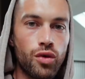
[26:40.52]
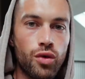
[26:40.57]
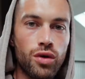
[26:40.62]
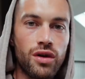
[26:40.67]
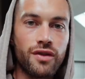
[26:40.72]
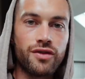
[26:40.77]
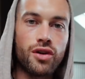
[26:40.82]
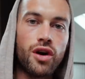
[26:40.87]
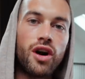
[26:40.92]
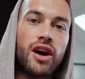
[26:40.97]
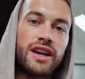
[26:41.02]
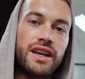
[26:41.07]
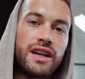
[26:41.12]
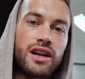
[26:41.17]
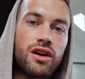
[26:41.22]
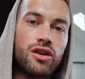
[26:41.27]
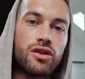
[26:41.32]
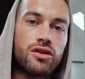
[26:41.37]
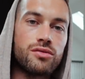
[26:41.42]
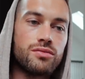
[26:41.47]
All of your
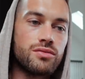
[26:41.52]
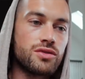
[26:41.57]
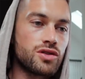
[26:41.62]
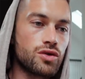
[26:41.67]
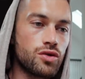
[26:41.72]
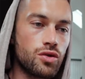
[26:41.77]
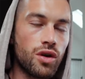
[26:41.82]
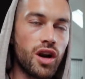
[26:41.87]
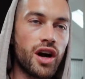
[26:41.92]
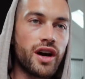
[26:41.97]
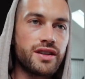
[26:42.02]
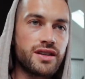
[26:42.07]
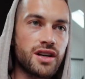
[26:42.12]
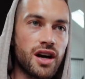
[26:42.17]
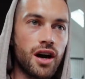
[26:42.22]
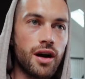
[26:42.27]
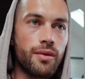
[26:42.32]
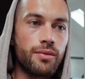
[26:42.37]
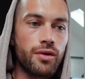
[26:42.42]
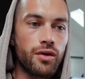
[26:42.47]
honeycombs all lined
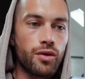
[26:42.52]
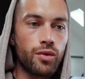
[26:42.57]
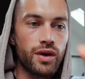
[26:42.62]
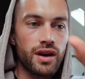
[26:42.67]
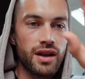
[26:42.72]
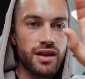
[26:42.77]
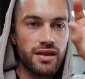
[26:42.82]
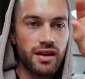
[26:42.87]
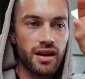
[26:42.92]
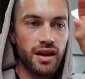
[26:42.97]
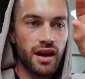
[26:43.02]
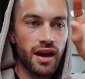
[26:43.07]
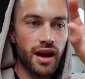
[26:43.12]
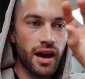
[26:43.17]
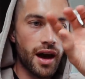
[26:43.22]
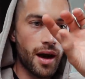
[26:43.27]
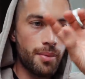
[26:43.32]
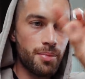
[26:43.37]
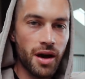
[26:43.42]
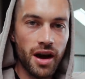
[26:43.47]
up with
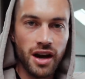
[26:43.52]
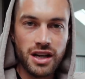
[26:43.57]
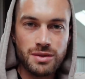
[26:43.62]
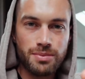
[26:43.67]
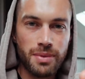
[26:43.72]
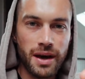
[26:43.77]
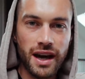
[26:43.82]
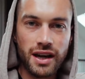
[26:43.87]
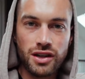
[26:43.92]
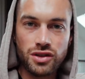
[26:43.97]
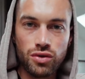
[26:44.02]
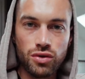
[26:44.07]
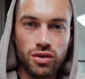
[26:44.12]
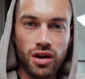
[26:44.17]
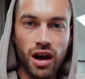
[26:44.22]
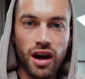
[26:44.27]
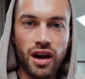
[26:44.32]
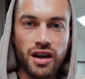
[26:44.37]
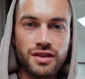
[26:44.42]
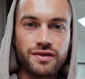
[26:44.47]
a perspex or
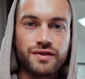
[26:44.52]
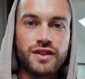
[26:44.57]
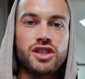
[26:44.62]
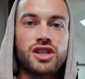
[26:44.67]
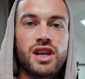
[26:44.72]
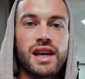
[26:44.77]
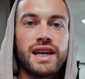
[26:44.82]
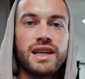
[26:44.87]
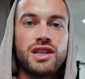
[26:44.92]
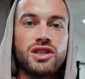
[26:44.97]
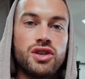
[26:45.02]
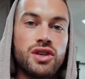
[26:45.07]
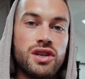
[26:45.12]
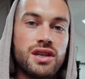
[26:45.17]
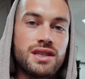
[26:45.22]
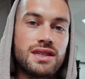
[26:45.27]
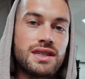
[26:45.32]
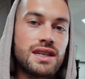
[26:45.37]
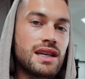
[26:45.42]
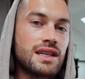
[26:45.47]
glass visualins. You
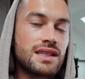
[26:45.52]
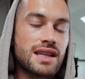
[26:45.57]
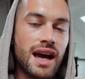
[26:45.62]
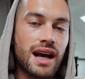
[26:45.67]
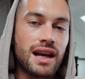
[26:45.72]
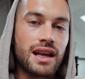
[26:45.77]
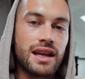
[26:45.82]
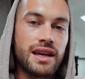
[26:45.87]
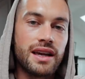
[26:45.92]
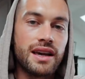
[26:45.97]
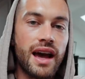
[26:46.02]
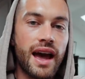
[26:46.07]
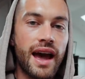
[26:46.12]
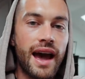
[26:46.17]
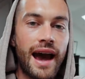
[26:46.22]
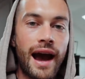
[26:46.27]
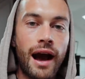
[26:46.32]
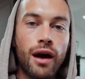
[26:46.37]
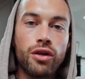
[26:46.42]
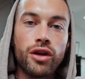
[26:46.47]
can see exactly
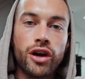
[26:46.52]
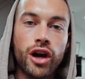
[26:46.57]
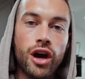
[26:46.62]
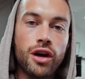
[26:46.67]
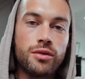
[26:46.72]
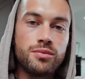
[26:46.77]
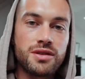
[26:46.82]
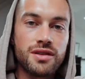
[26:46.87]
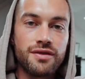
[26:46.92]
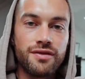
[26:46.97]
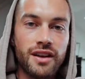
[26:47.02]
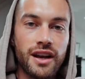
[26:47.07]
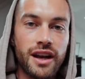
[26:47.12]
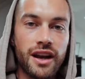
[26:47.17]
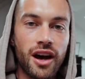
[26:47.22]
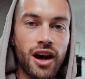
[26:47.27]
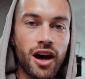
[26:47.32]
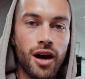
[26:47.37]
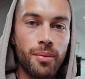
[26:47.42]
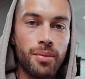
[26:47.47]
how the combs are
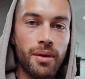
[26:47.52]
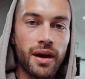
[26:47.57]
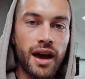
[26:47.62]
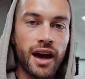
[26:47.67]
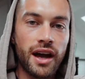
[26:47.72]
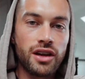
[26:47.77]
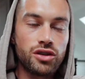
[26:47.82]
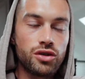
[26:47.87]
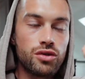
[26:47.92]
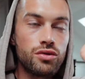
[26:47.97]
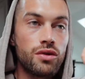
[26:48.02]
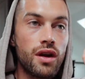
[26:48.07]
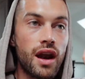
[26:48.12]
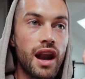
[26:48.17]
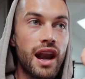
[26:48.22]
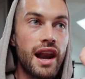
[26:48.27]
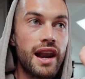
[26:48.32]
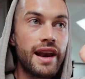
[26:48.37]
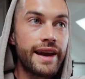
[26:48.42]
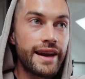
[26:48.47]
filling up, and you
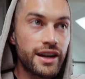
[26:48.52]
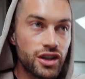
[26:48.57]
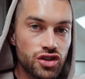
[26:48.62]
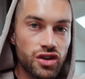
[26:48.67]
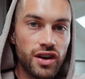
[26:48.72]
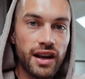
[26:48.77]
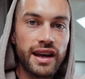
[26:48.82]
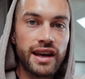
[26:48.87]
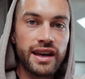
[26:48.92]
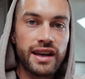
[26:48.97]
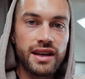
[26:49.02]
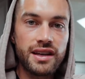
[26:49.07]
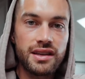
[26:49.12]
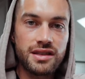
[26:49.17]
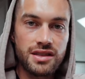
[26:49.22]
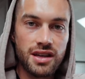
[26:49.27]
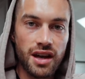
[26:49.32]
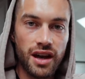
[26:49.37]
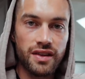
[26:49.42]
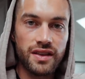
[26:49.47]
literally
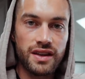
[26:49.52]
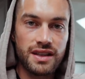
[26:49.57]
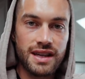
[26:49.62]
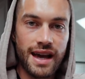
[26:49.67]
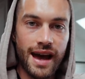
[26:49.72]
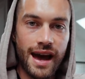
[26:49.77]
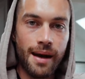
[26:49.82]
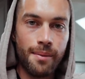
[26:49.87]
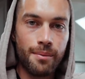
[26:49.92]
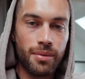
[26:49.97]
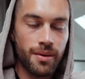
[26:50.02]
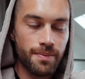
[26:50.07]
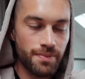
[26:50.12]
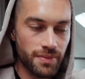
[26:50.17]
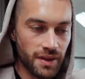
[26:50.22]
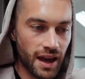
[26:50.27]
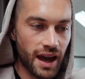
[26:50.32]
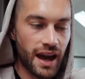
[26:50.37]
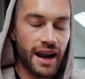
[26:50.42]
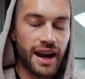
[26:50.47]
turn the tap
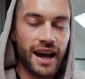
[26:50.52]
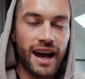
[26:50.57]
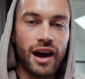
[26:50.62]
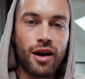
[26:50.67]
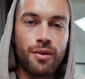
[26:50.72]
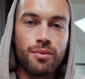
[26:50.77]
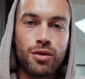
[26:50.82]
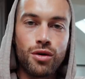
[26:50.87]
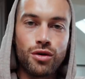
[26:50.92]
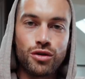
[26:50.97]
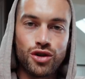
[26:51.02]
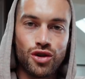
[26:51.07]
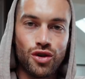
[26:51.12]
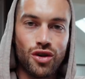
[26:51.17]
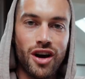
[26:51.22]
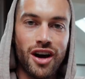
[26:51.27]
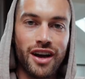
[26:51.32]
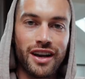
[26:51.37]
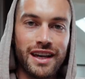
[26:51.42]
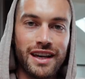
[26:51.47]
and out pours
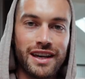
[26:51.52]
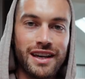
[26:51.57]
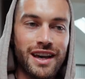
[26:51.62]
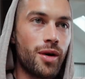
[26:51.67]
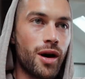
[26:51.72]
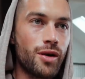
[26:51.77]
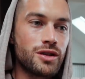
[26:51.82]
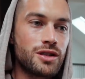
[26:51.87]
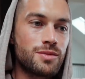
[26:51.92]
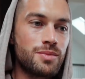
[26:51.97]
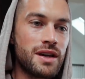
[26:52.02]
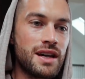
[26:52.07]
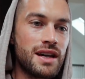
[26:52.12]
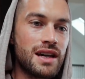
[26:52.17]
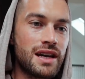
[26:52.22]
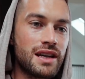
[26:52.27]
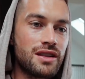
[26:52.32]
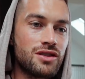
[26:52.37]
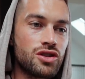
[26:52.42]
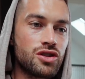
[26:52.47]
your honey. I was
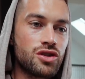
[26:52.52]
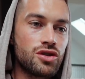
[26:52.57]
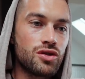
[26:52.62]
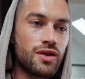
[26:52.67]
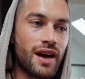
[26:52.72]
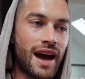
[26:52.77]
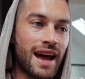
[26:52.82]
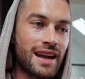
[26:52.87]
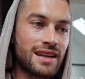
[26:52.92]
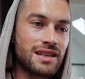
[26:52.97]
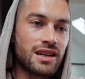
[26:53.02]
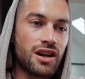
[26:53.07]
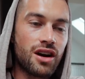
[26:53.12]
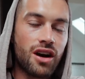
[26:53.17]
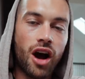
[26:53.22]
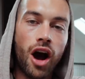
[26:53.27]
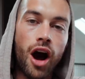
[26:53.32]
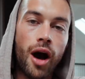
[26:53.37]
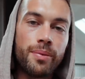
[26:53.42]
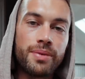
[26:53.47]
speaking to Andy, our
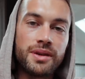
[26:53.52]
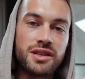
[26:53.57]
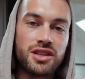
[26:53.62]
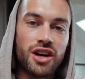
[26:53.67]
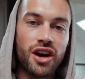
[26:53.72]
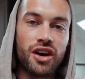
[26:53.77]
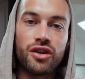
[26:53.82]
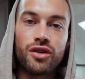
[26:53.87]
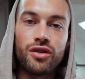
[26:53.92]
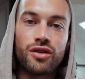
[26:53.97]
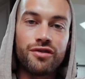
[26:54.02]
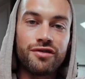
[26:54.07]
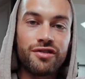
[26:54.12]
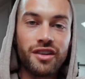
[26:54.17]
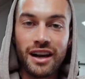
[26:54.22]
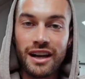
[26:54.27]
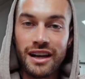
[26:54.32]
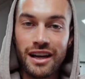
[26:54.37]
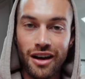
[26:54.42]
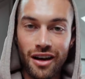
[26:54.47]
carpenter, who
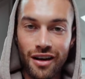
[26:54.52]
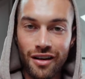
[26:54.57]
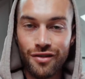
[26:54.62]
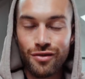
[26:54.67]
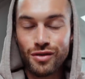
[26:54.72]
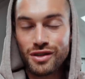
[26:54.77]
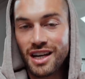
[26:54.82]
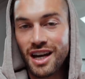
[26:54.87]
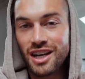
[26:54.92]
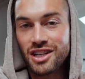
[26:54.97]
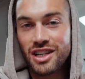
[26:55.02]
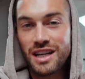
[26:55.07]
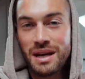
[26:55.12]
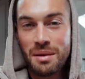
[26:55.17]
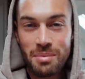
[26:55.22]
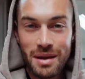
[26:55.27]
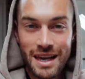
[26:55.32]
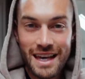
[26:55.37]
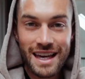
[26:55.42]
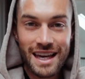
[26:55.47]
funnily enough was actually a
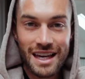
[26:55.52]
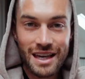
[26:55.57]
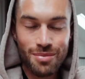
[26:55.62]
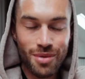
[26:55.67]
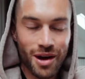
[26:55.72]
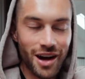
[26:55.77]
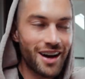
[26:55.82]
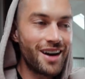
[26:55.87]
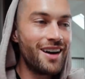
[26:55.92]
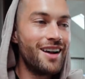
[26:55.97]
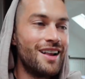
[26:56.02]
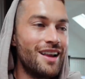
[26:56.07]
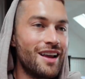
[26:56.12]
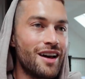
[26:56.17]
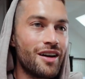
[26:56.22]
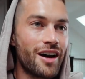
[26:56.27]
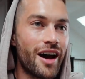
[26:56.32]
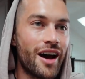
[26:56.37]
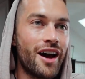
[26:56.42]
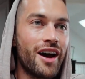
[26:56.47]
beekeeper.
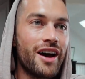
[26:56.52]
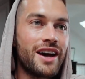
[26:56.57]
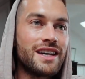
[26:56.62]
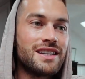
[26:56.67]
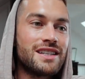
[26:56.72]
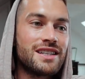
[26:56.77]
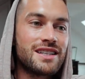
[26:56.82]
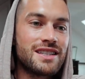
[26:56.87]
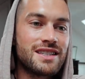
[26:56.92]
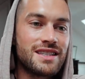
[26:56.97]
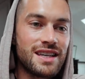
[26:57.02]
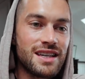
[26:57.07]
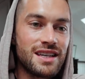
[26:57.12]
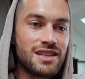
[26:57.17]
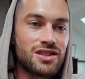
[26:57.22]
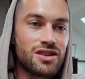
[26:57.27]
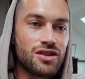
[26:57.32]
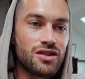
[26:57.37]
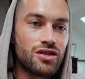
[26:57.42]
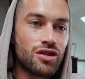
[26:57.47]
He did a
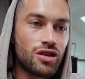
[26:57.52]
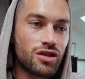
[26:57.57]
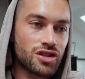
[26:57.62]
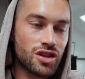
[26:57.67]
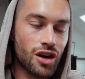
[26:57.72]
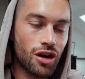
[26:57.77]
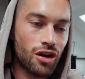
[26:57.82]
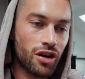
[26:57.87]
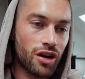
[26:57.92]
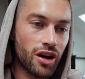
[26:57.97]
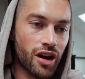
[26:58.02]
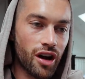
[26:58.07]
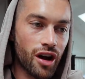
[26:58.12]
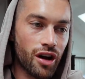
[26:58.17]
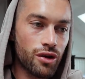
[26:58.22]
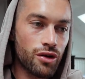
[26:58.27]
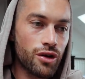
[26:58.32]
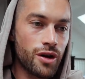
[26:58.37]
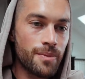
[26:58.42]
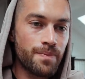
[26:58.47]
season not so long
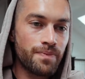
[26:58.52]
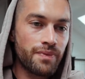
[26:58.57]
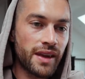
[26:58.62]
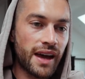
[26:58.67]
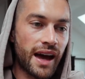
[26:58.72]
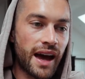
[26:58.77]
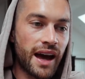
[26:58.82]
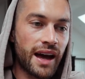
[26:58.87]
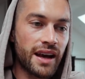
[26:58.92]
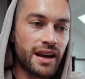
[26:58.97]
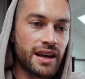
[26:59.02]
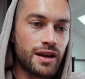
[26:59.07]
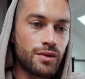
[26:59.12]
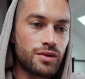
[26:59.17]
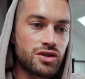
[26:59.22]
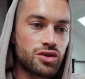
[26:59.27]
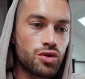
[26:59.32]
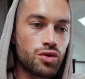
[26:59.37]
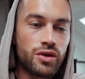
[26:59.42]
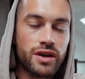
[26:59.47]
ago, and he
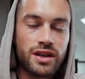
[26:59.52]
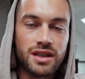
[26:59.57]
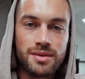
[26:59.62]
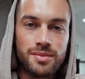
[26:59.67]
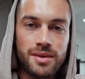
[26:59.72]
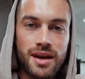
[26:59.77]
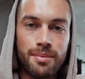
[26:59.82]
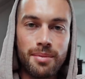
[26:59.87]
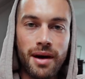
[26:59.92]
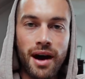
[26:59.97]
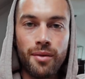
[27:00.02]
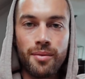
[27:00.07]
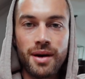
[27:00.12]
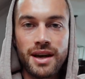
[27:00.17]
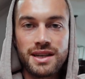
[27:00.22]
was talking to me about